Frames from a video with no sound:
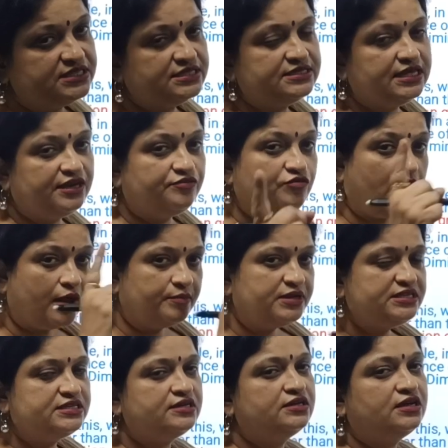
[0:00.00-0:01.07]
this is the
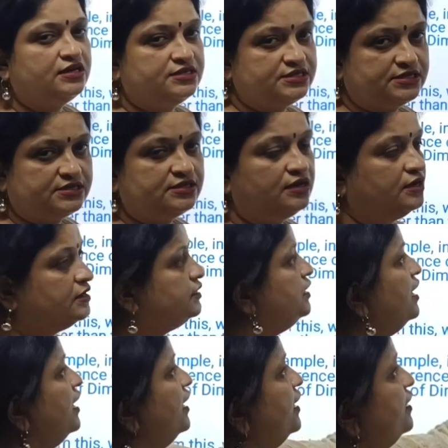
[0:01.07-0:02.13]
environmental
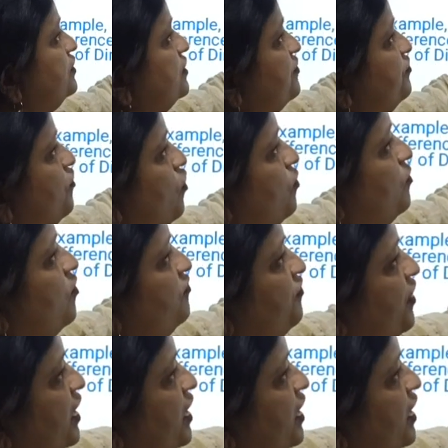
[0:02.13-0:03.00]
concern in the form of